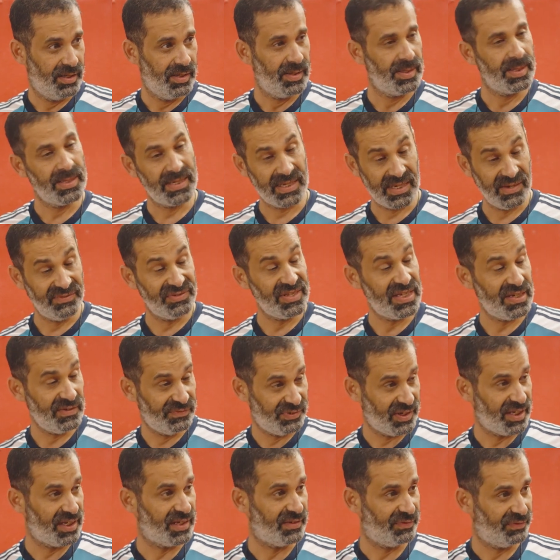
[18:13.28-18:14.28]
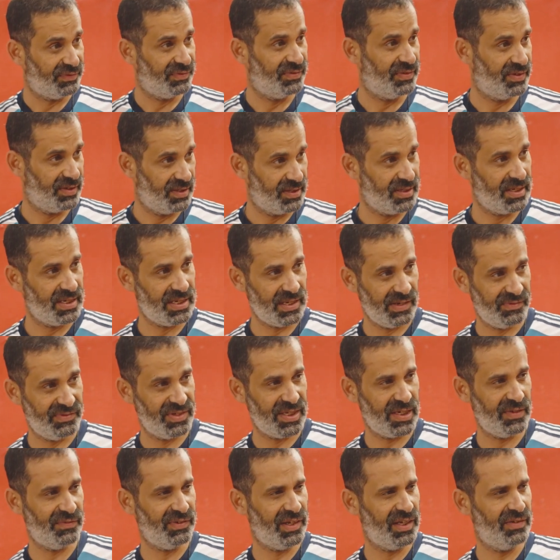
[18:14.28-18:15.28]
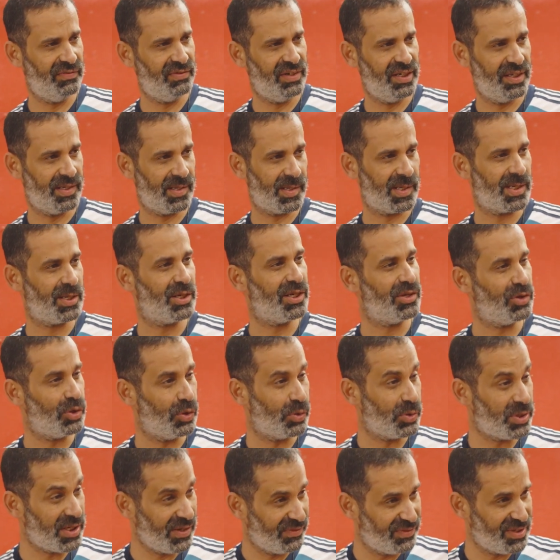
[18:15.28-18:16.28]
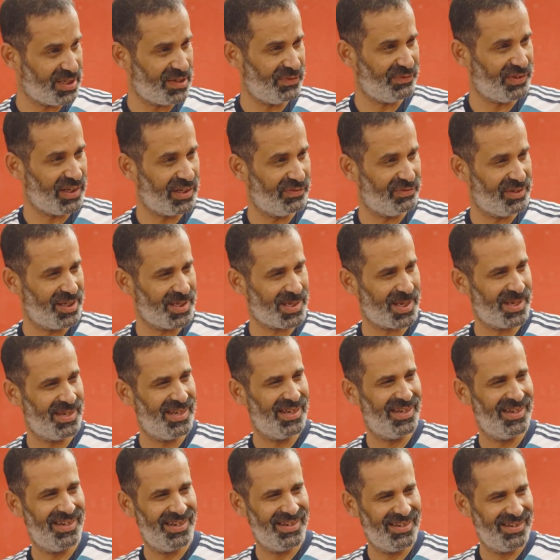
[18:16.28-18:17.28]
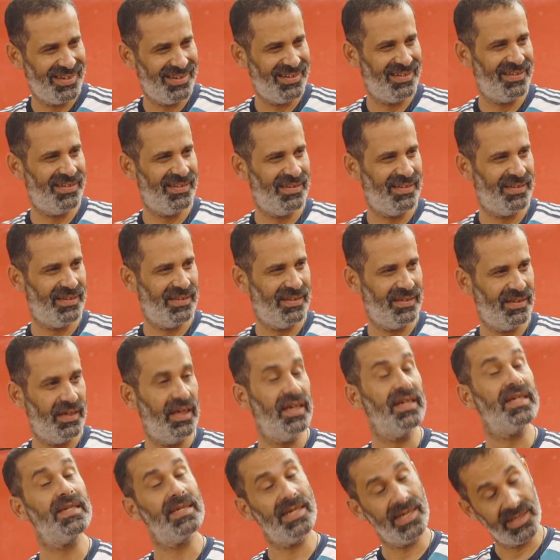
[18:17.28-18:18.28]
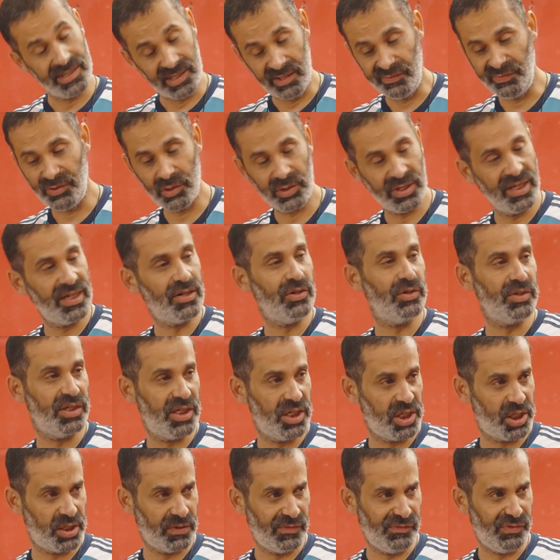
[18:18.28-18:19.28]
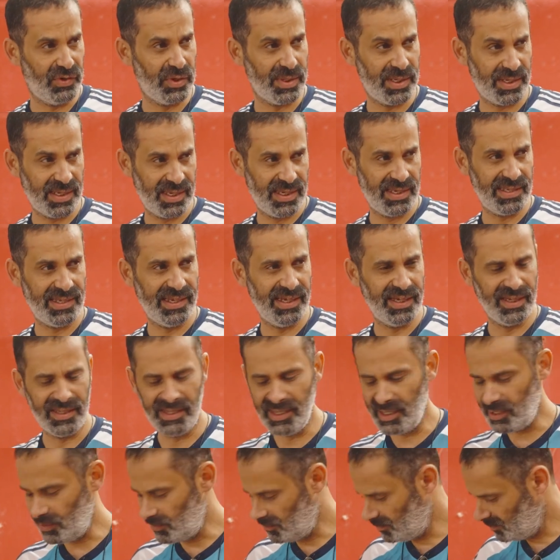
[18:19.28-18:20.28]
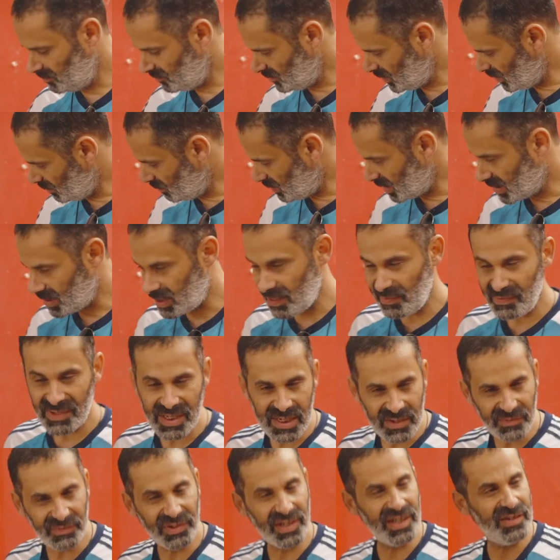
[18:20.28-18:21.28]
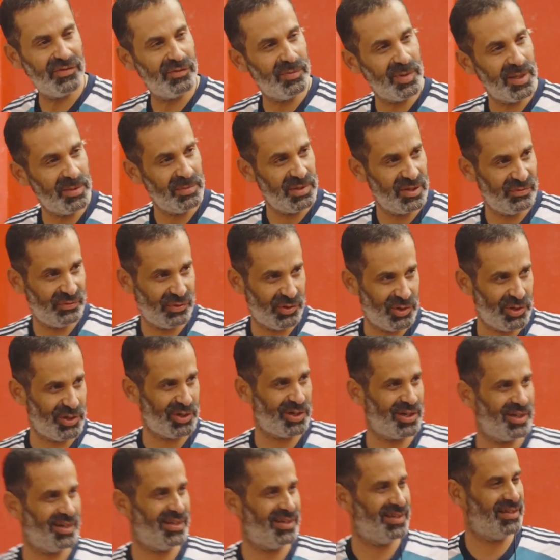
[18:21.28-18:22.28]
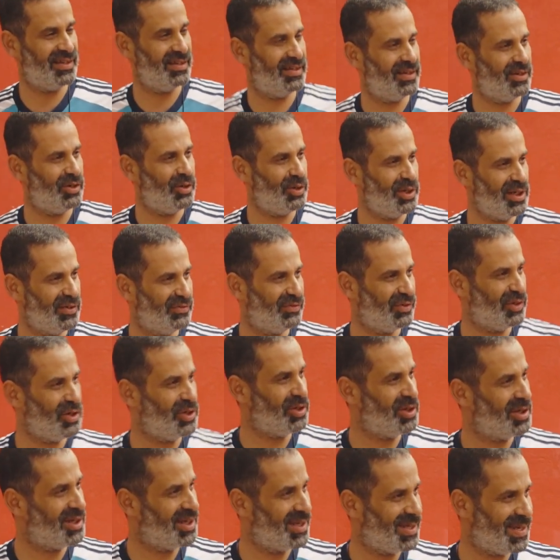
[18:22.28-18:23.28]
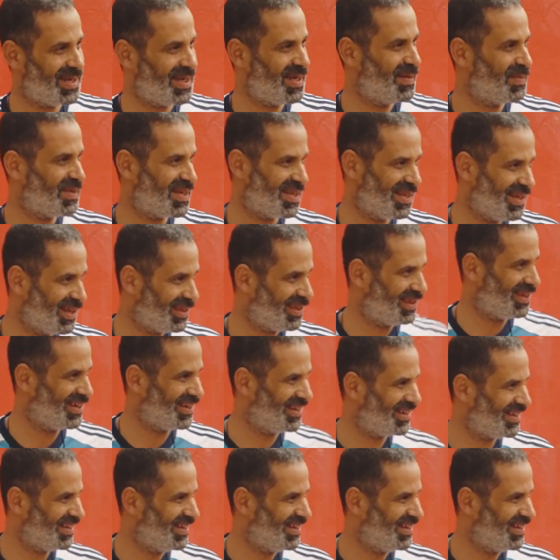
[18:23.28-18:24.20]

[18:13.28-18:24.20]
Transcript: 75 liters. So 75 liters. Exactly, for decantation, for settling down. But 75 maybe for olive oil, it seems nothing.